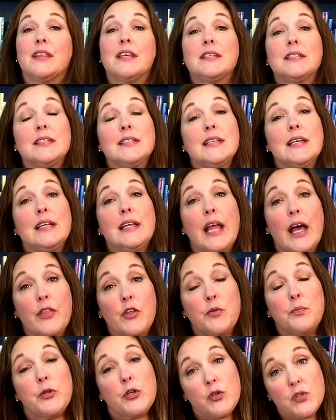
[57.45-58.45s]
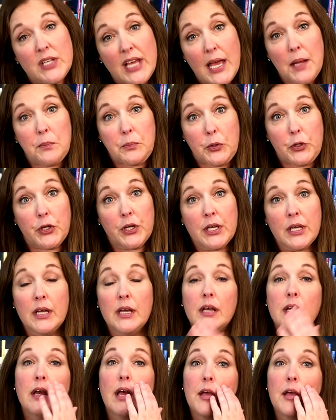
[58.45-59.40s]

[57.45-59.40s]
This is another Blue Dot book,